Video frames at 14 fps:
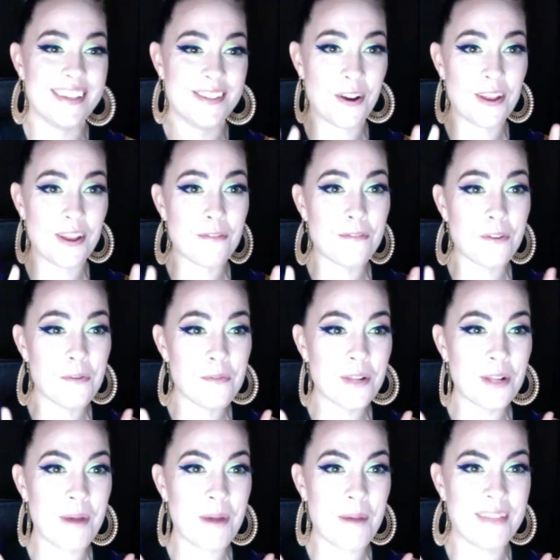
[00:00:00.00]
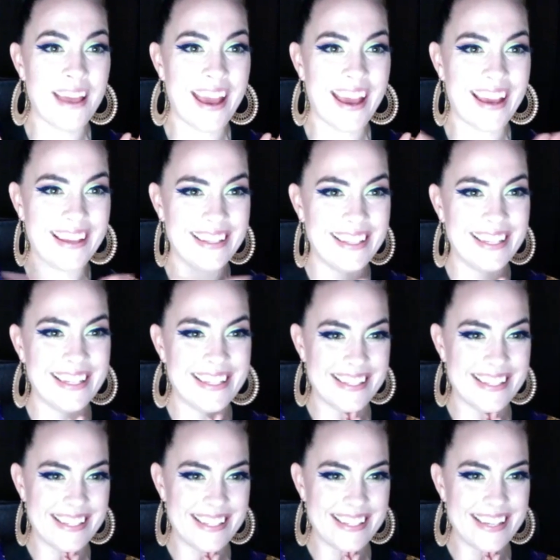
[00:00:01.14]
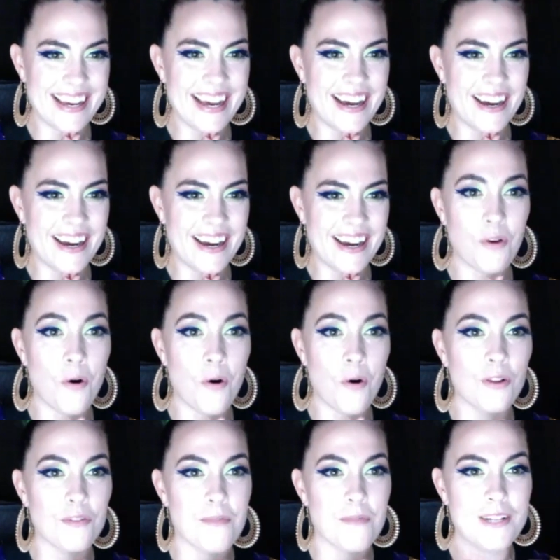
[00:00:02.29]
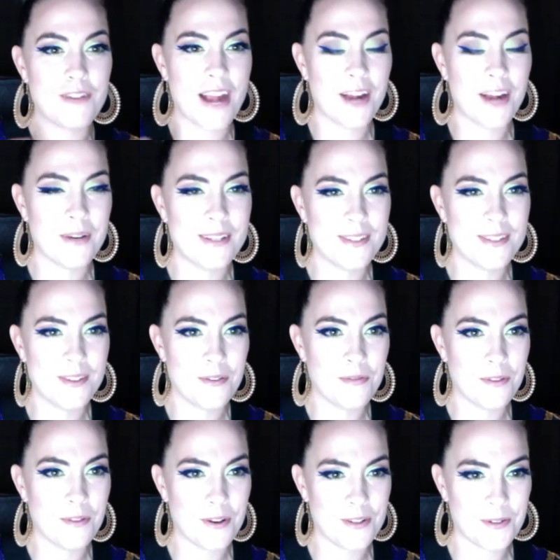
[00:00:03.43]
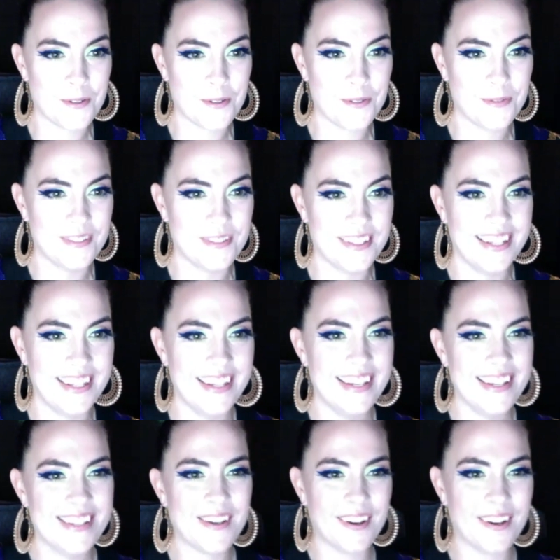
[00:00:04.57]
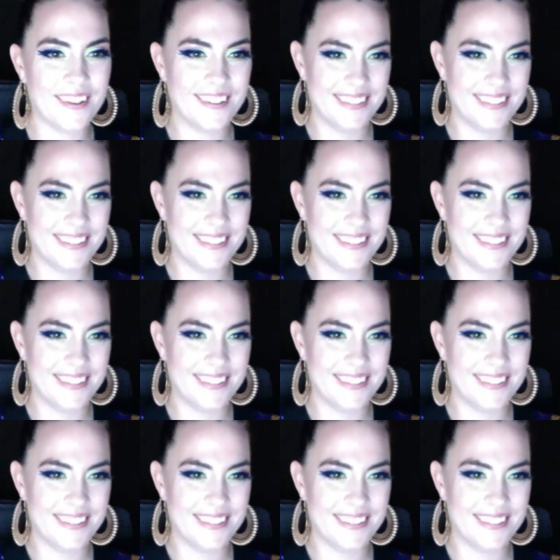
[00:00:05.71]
the film clip up there is with all of my drag queens at Universal. So